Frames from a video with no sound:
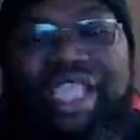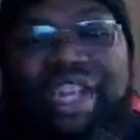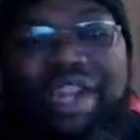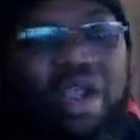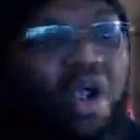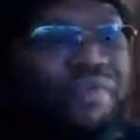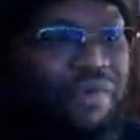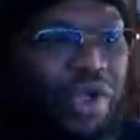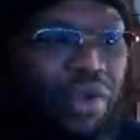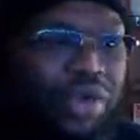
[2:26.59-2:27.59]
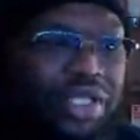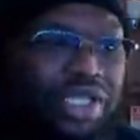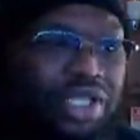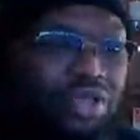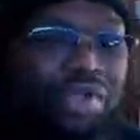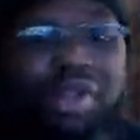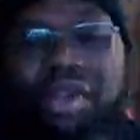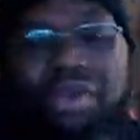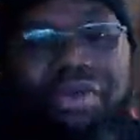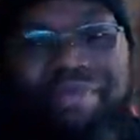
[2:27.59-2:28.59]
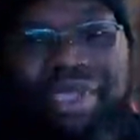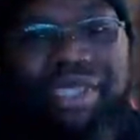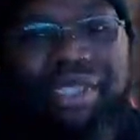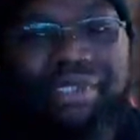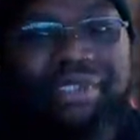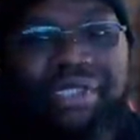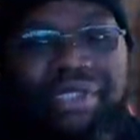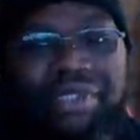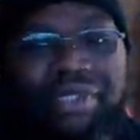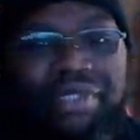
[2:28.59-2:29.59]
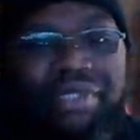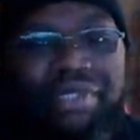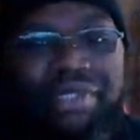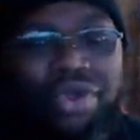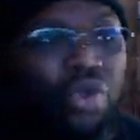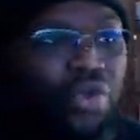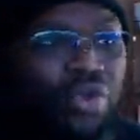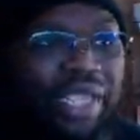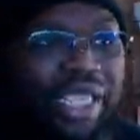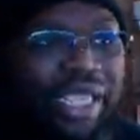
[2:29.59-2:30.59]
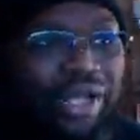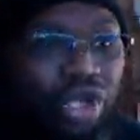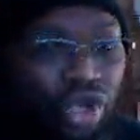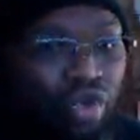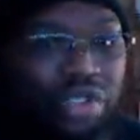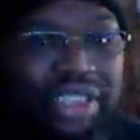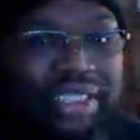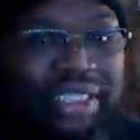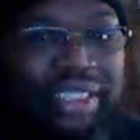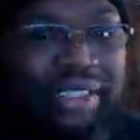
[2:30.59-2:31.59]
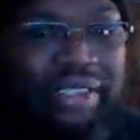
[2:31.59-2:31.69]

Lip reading: it off of Otis, and you put it on the Miz, who then loses it.